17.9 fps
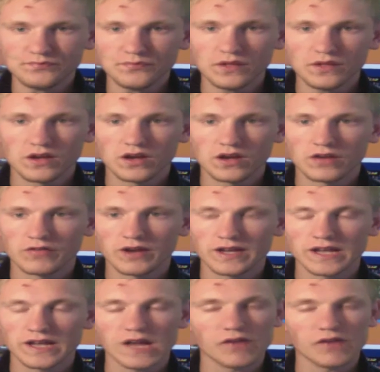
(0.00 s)

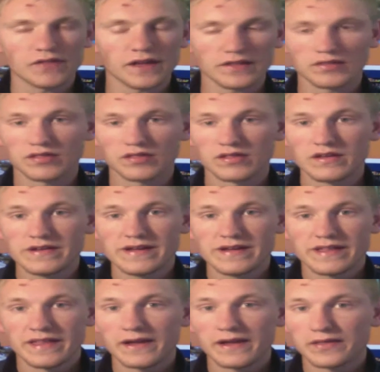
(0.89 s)
Right now, that's
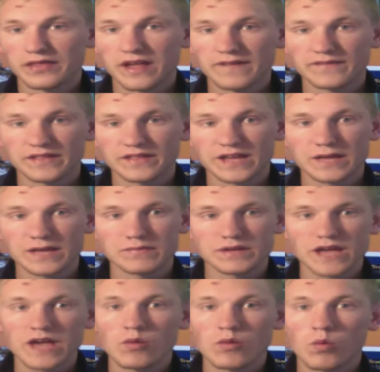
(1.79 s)
that for the NBA.